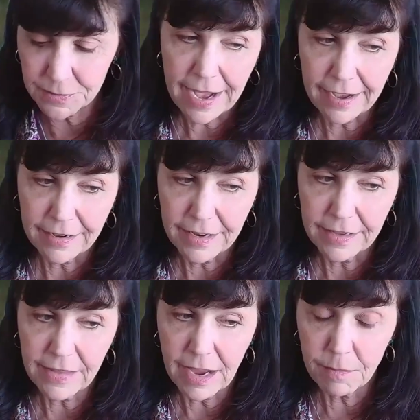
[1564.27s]
And
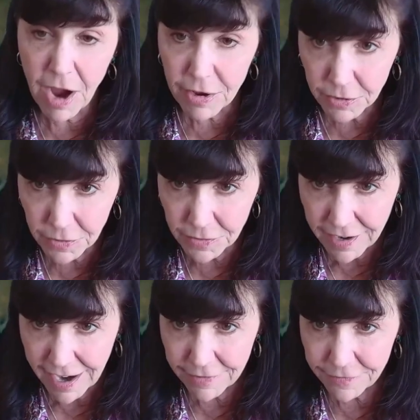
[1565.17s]
in that model,
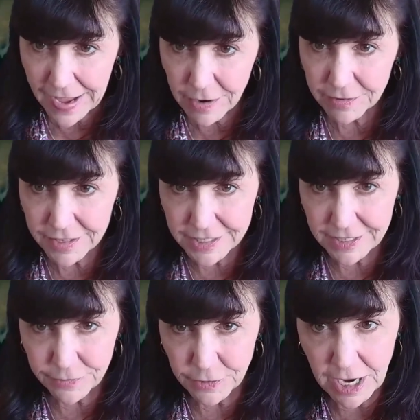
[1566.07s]
I found that
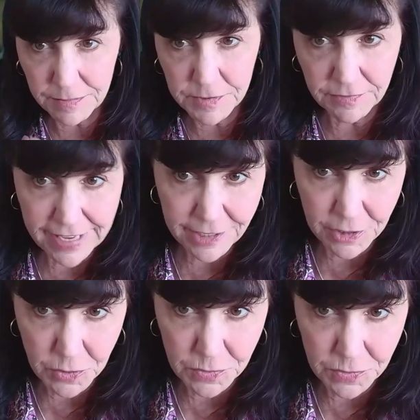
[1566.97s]
different types of land
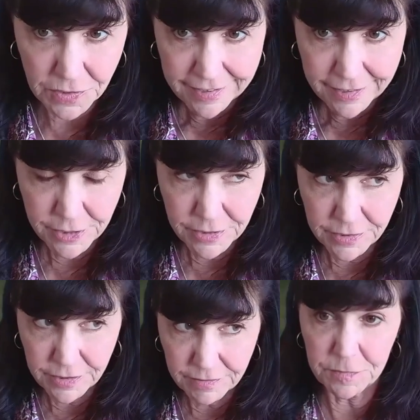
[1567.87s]
use
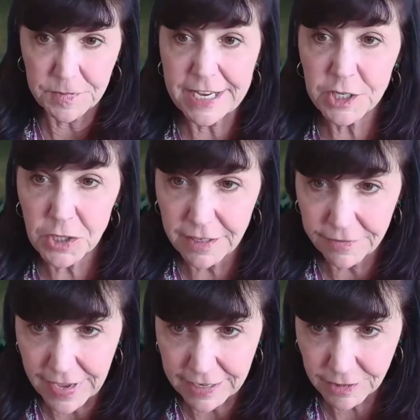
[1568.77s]
could substantially
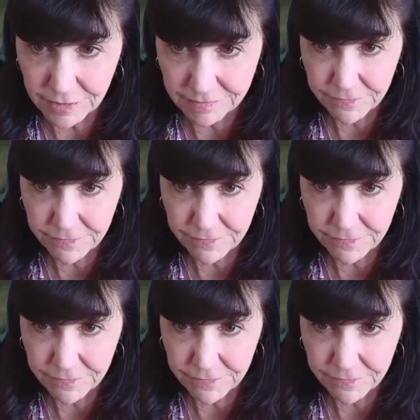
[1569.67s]
affect